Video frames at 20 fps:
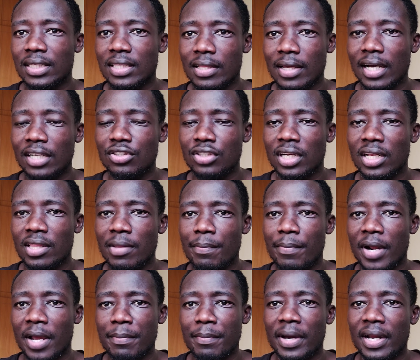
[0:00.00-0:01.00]
the
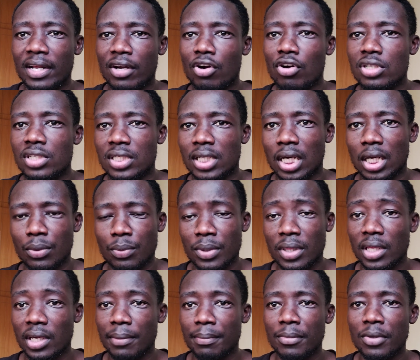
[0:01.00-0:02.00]
primary contact with
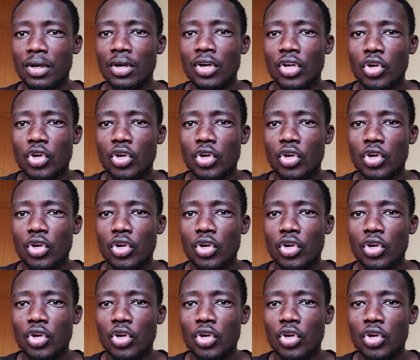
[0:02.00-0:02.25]
them,